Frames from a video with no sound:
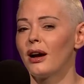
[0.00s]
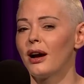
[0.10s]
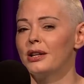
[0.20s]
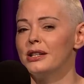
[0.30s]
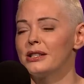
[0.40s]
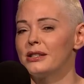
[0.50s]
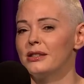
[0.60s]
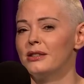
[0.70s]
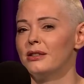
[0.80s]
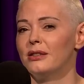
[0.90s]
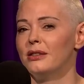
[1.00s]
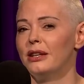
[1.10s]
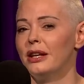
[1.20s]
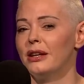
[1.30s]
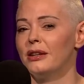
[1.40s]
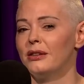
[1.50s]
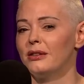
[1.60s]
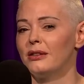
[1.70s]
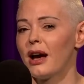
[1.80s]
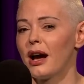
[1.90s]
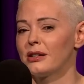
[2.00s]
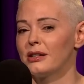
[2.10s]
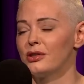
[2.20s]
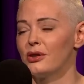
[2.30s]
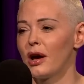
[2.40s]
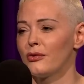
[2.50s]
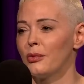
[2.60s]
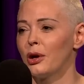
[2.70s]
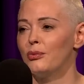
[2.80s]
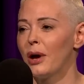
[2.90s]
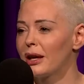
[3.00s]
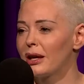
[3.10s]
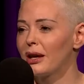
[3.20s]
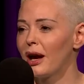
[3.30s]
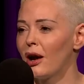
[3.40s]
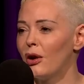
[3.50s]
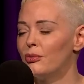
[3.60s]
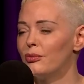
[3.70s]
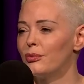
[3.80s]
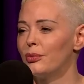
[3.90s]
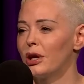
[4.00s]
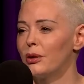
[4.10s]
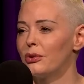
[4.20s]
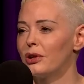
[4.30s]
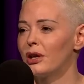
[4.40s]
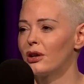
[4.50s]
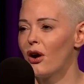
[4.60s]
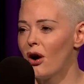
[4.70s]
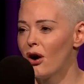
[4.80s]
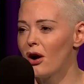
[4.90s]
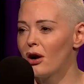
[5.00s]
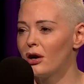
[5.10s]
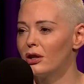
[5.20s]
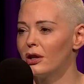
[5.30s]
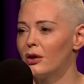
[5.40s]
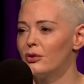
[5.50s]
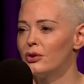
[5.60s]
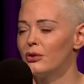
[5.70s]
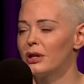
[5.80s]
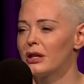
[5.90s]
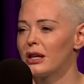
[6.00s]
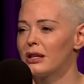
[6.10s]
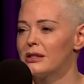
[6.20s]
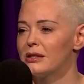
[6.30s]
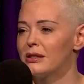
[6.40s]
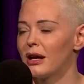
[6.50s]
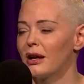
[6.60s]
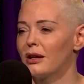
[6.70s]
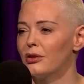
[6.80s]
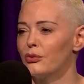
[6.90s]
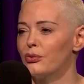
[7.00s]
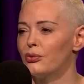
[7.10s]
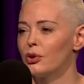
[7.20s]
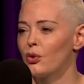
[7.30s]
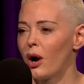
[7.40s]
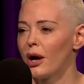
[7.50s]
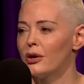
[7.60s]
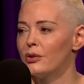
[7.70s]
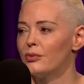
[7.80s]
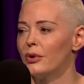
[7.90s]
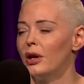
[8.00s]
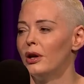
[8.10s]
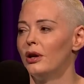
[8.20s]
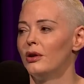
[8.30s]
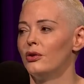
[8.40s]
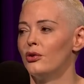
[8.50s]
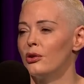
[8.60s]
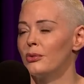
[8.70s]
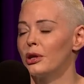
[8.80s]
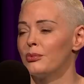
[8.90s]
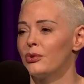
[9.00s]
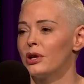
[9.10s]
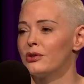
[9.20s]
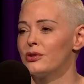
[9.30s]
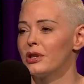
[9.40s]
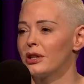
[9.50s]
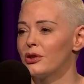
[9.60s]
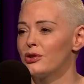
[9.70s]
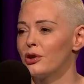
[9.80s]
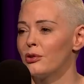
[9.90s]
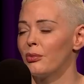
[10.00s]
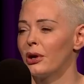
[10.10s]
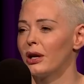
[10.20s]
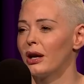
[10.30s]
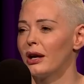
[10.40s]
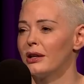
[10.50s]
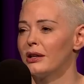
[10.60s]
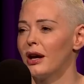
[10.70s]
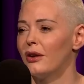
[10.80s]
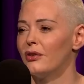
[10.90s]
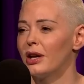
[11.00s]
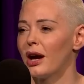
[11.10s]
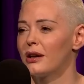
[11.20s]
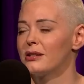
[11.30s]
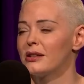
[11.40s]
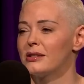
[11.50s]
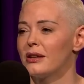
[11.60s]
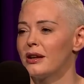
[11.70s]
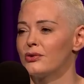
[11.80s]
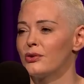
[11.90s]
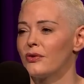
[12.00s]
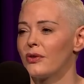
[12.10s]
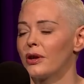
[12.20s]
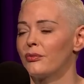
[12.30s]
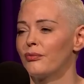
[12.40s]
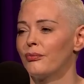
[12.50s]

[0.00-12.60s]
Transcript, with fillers: I just needed access to having my own bank account, being able to get a car, you know, doing things that required normally a parental signature, but I didn't have any access to that sort of thing.